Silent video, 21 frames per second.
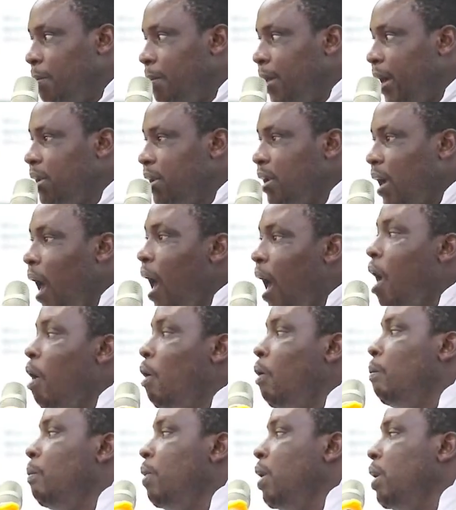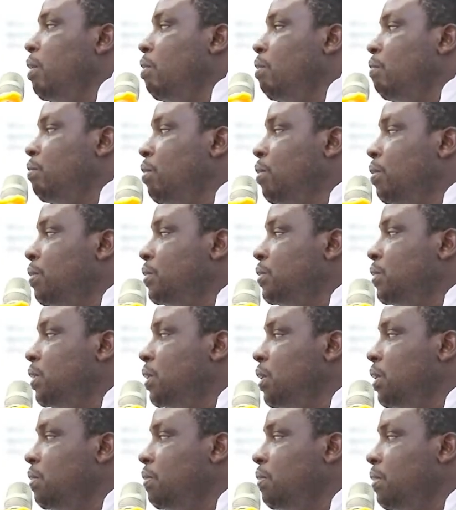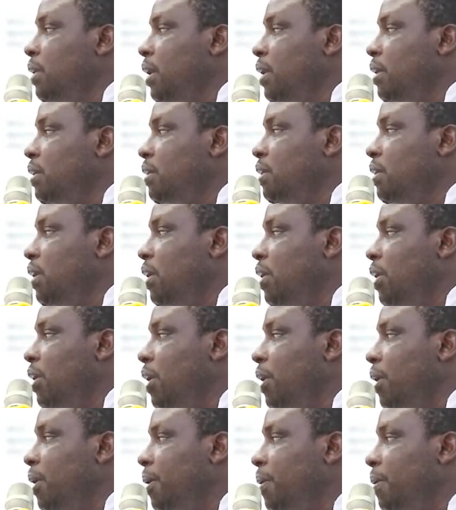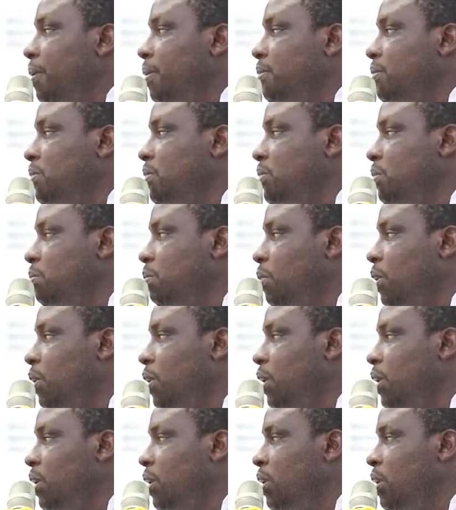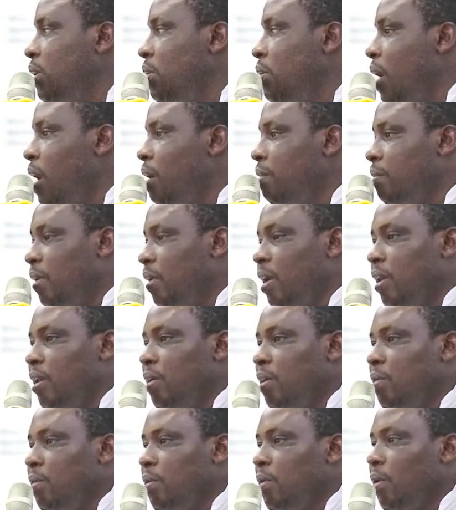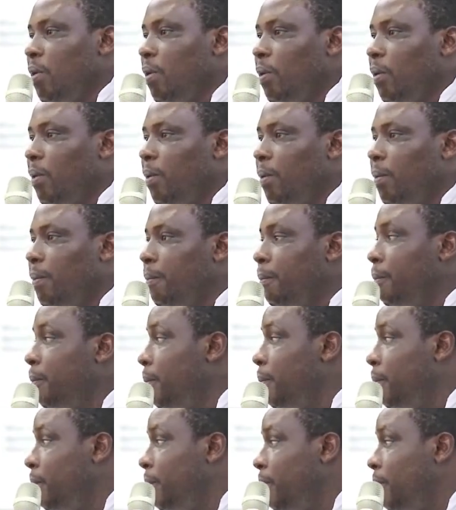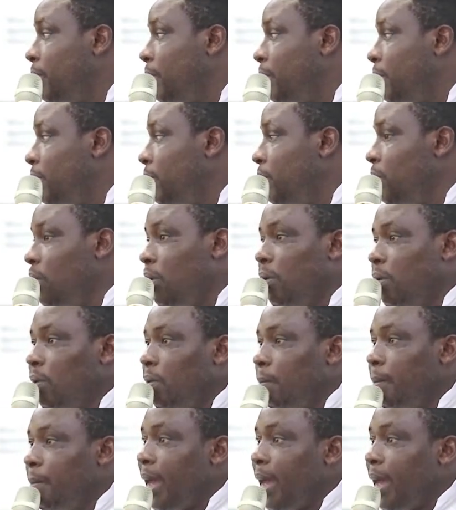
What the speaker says: But how many of those did you get in your day since morning? Do you have any you know? You don't know.